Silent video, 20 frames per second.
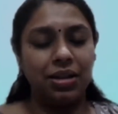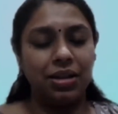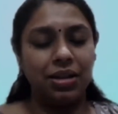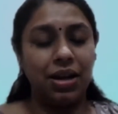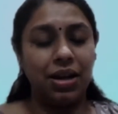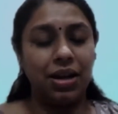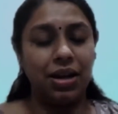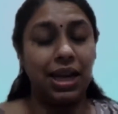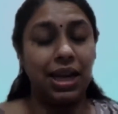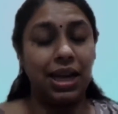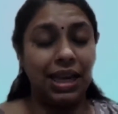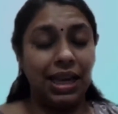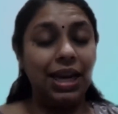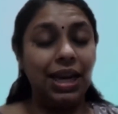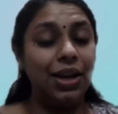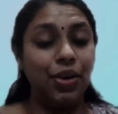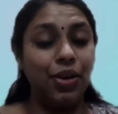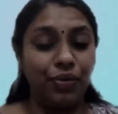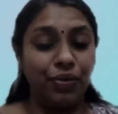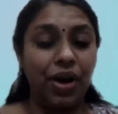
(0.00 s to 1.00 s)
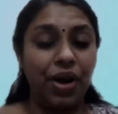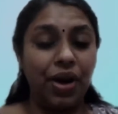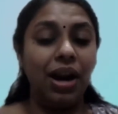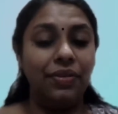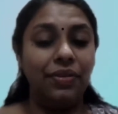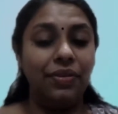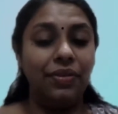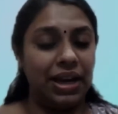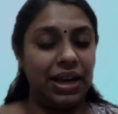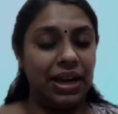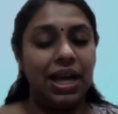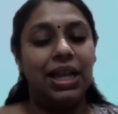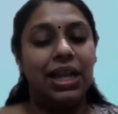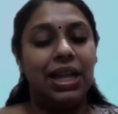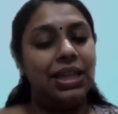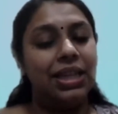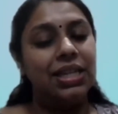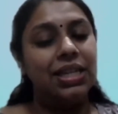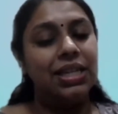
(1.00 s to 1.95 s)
any kind of hardware. That is just